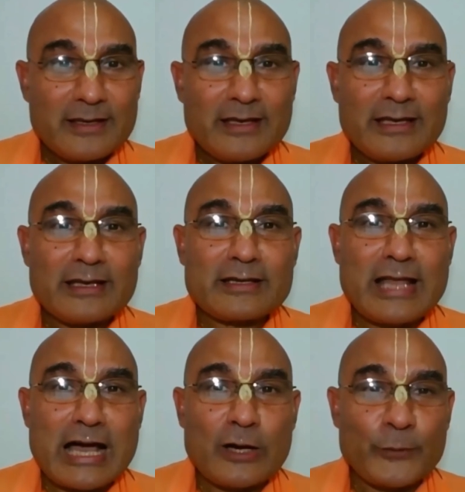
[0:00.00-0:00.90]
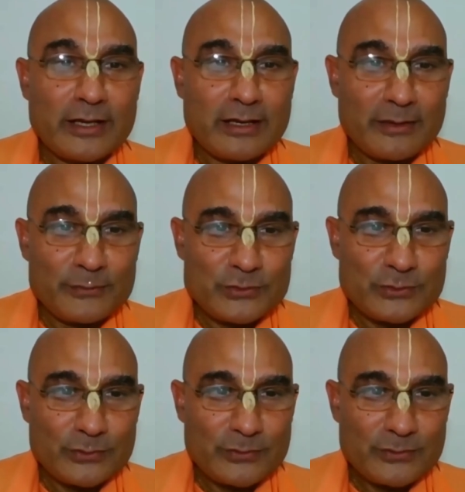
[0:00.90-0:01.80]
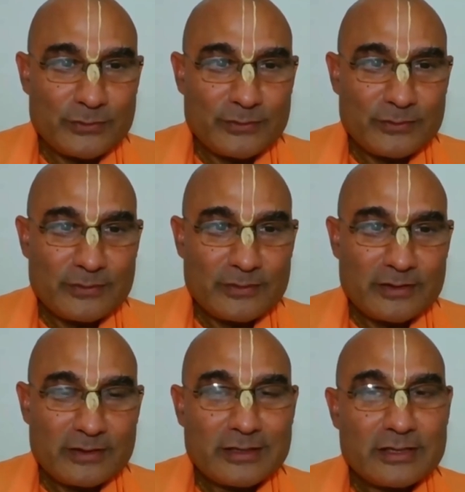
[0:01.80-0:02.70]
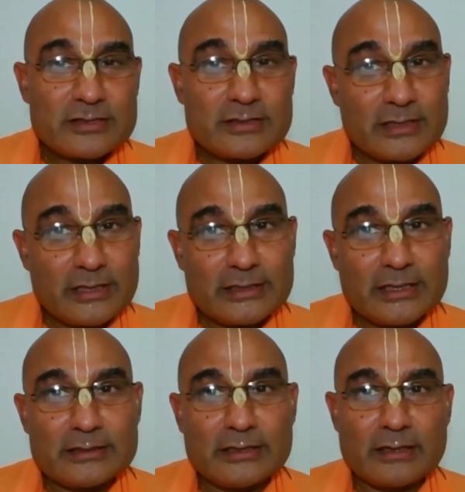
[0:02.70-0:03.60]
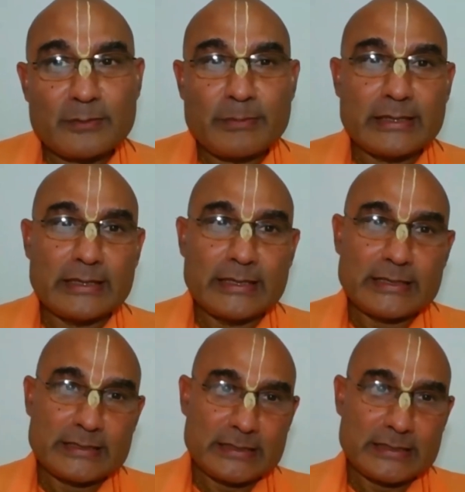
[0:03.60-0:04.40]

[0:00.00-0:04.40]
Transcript: And now we come to Sri Gadadhara Pandit.